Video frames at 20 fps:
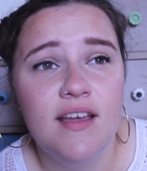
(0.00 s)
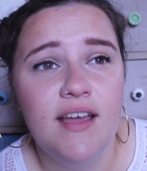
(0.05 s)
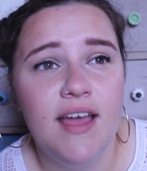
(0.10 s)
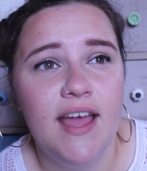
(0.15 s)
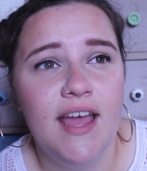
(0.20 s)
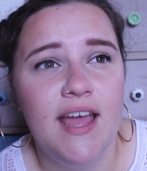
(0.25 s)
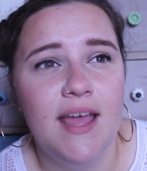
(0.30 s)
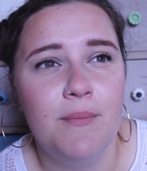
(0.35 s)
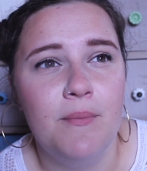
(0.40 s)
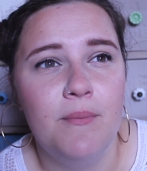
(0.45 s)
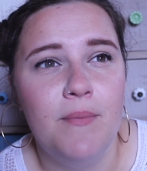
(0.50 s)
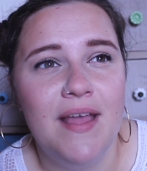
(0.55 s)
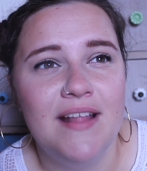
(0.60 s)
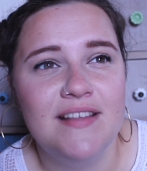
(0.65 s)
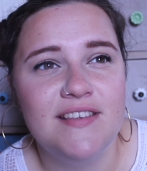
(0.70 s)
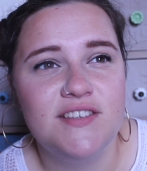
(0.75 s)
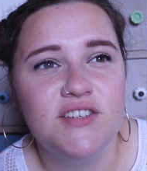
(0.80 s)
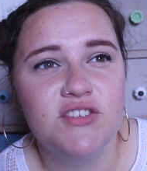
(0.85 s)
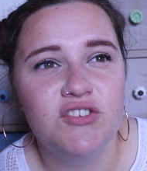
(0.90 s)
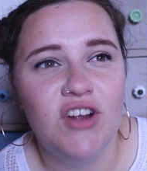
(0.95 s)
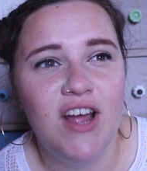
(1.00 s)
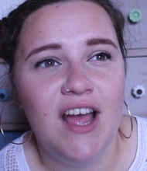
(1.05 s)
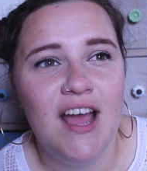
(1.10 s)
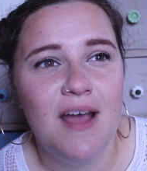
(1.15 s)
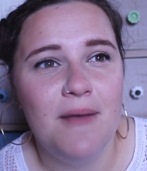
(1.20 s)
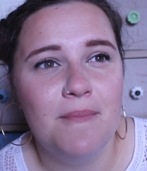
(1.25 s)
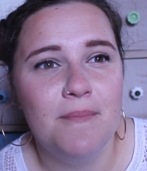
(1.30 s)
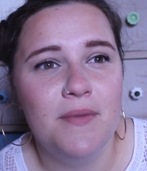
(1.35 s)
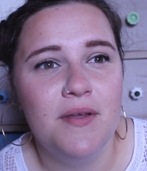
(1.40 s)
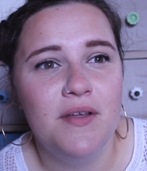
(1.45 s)

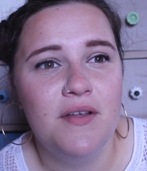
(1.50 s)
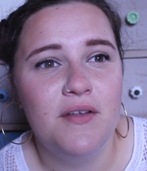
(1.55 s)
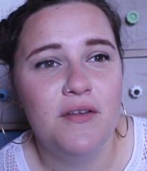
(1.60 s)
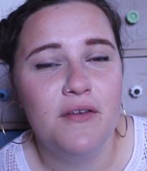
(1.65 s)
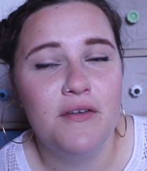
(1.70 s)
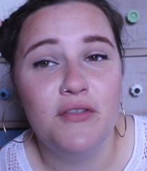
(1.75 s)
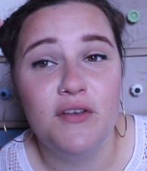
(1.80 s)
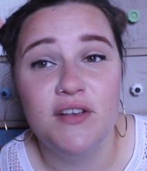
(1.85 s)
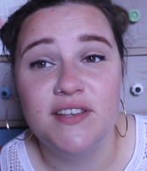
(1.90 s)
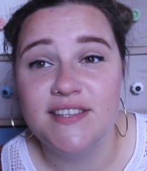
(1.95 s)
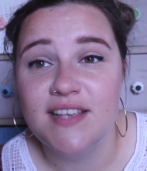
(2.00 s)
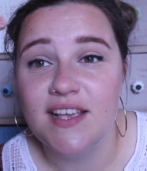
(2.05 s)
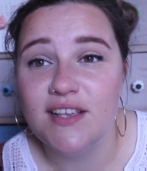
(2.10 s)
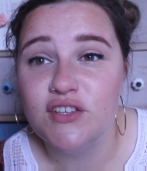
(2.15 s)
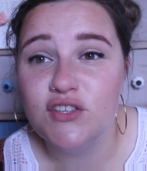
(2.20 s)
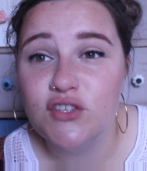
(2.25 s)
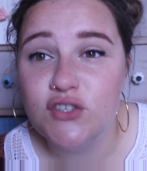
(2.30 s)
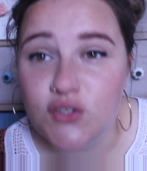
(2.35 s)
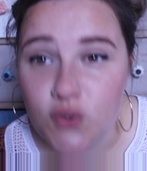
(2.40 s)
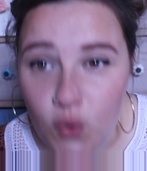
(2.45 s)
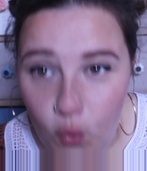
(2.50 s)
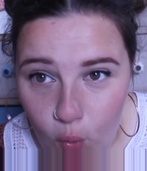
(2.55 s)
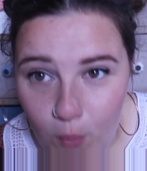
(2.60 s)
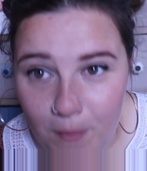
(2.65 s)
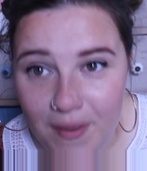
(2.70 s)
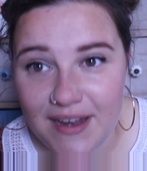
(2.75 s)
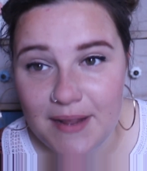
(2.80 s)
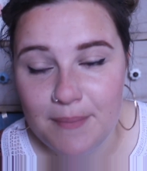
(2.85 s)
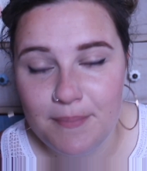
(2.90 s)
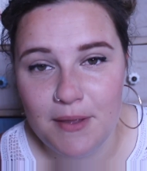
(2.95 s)
Instagram, there's so
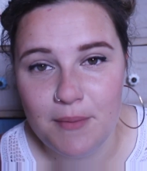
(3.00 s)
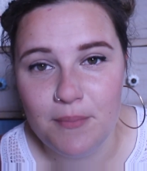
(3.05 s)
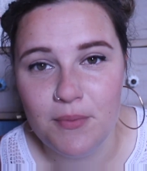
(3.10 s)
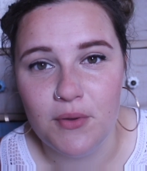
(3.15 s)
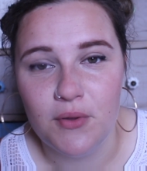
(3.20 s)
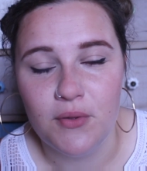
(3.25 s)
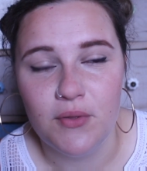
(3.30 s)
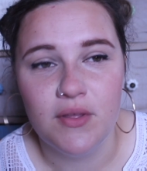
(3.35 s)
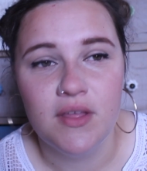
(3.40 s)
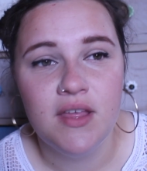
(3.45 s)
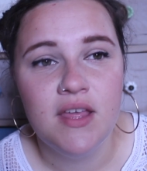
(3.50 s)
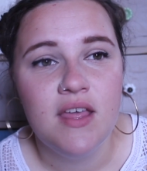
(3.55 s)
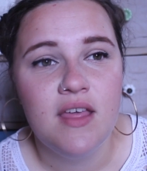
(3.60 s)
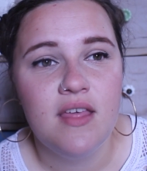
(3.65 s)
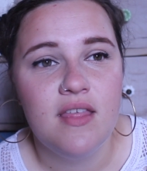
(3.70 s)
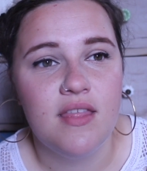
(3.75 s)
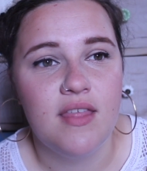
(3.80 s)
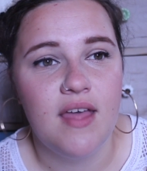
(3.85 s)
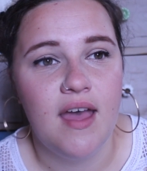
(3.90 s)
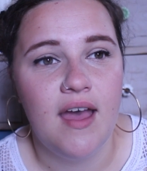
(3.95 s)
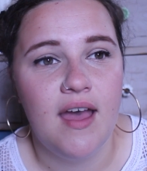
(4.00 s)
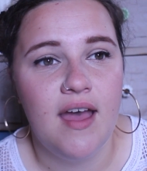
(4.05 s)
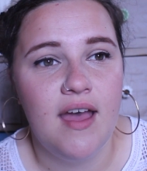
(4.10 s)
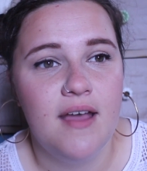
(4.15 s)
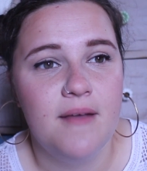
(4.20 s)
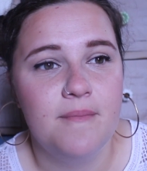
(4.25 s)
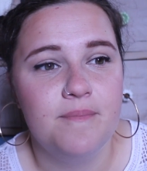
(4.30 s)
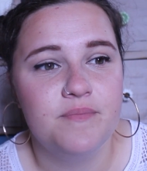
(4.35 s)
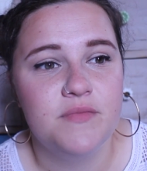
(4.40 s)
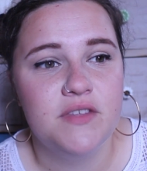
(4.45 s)
many people
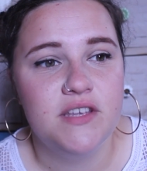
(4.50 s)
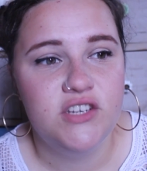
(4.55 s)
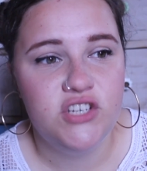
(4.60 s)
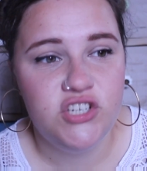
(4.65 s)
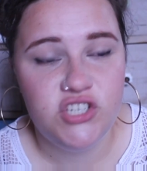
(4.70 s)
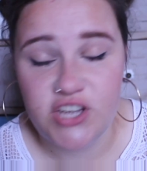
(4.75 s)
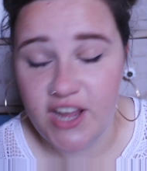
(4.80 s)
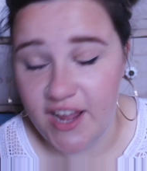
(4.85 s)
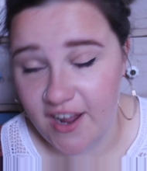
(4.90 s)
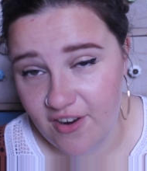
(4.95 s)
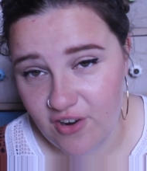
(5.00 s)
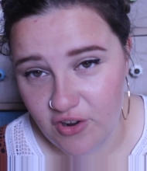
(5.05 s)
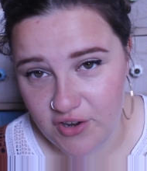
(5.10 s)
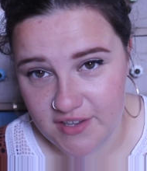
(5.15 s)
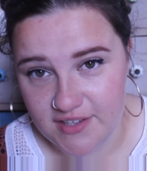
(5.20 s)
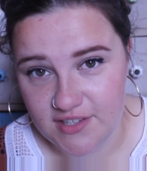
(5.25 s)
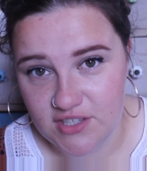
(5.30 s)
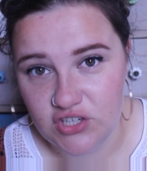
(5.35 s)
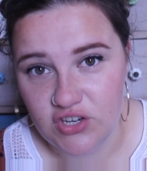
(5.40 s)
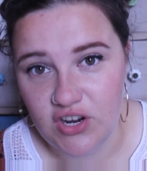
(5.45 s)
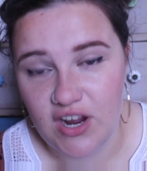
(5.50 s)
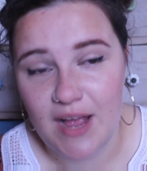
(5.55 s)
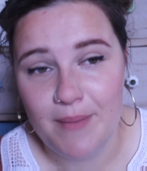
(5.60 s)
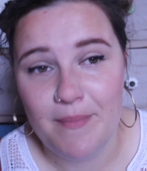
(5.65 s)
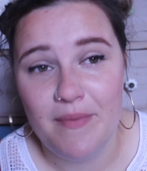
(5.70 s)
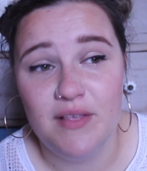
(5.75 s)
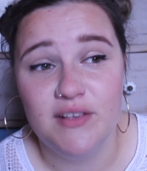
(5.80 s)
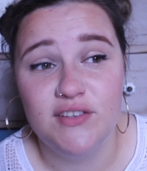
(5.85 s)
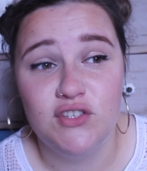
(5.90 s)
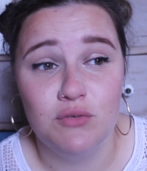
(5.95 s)
that share on Instagram
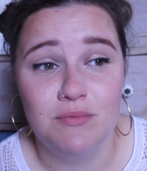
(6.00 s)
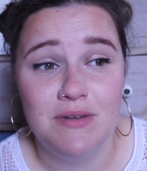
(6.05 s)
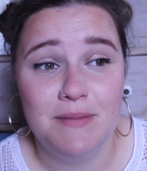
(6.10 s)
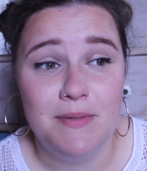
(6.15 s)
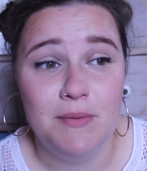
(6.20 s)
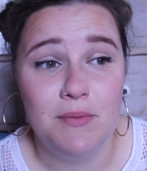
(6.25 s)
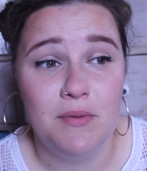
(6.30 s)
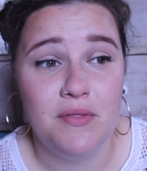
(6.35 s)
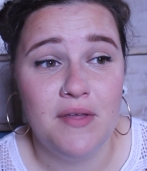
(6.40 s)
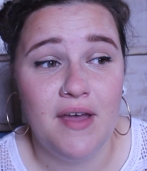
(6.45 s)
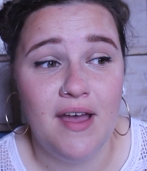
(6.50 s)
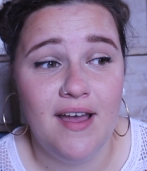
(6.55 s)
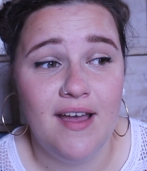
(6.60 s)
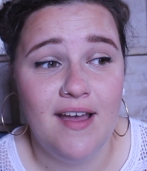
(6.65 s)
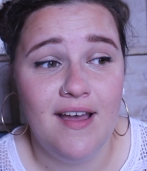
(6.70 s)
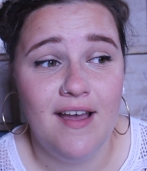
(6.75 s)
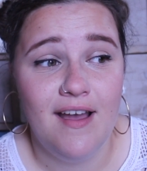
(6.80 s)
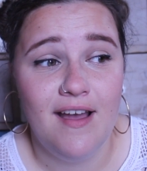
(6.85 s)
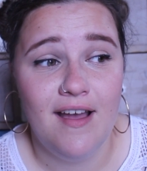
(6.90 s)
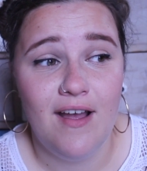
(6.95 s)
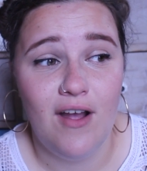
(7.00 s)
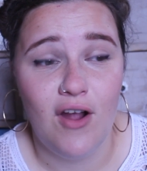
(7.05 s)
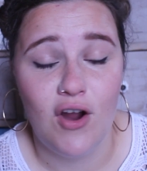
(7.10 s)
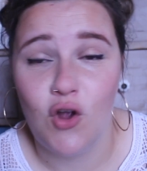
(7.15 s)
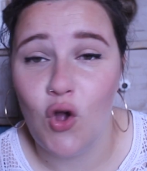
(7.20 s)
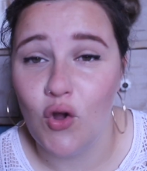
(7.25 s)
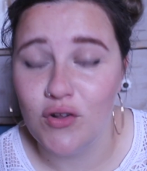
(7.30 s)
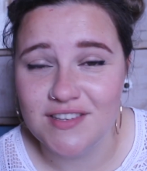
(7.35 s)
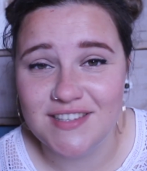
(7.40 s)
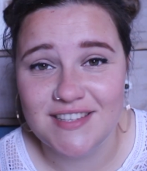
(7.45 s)
and there's so many people that are
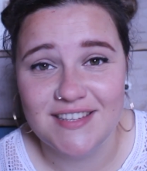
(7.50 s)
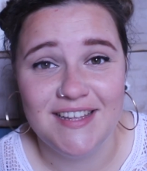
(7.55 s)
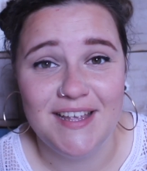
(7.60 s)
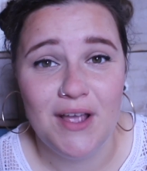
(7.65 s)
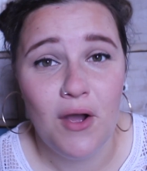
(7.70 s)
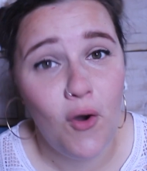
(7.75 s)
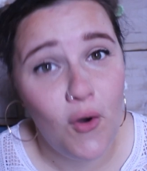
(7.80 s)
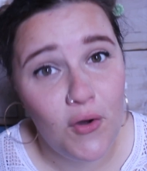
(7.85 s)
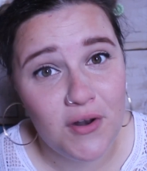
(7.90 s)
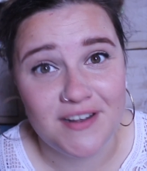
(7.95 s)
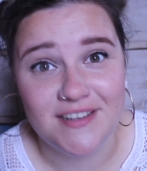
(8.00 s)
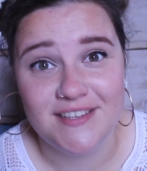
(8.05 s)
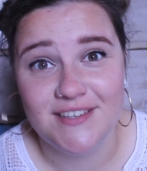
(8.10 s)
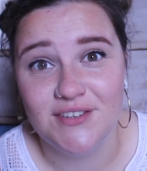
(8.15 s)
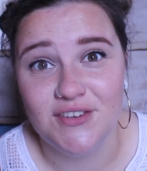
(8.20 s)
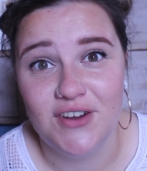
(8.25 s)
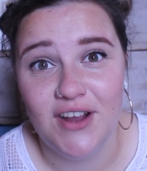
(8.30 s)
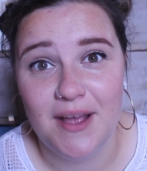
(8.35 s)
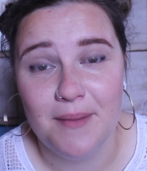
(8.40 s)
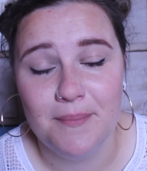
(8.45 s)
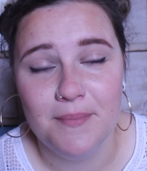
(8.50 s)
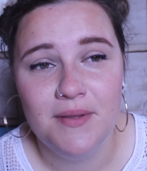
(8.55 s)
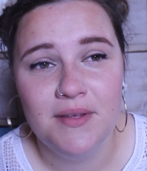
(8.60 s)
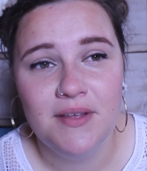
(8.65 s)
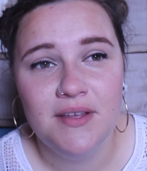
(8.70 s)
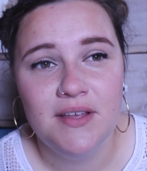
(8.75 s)
constantly on Instagram,